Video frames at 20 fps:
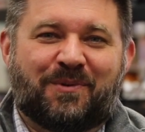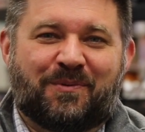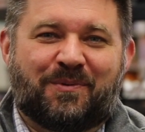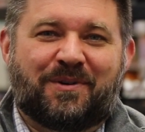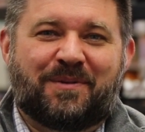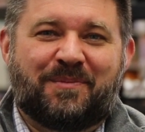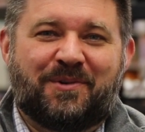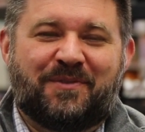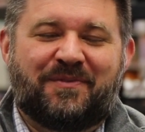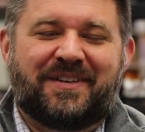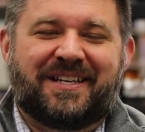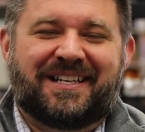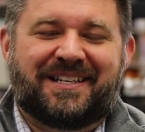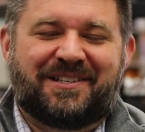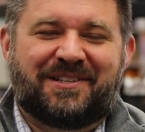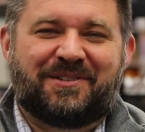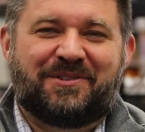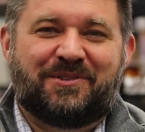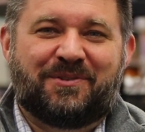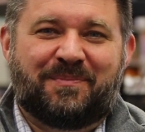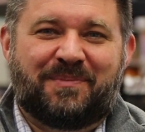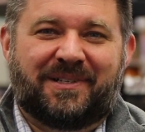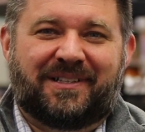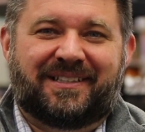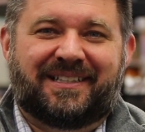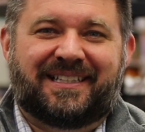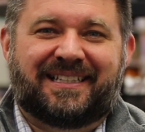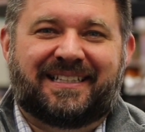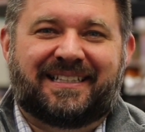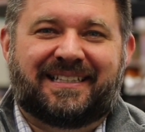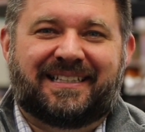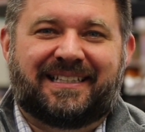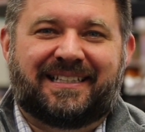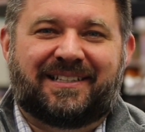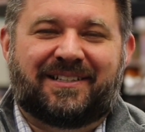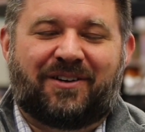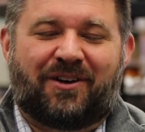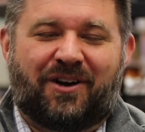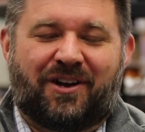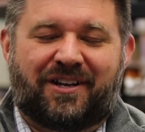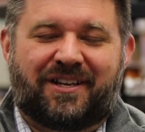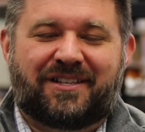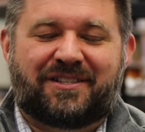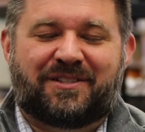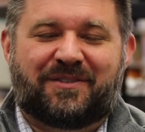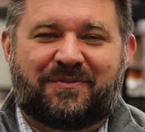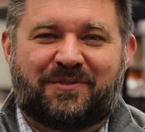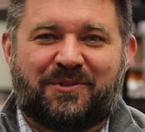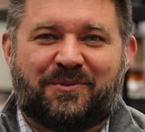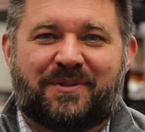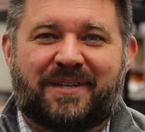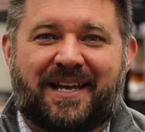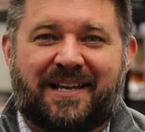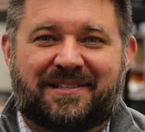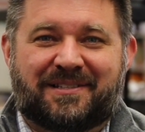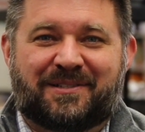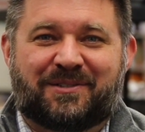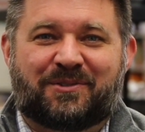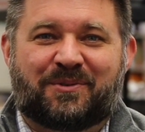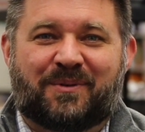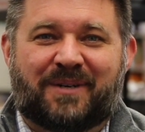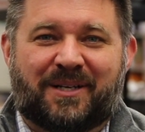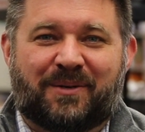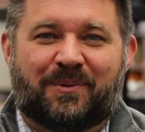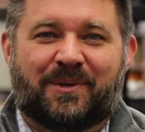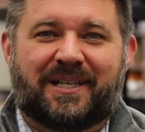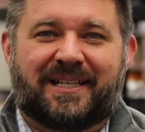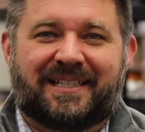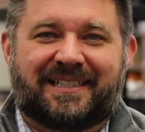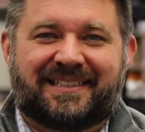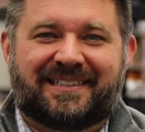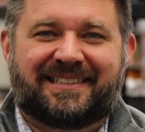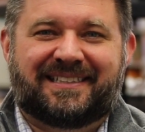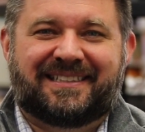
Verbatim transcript: We're moving into the new building in August of 2021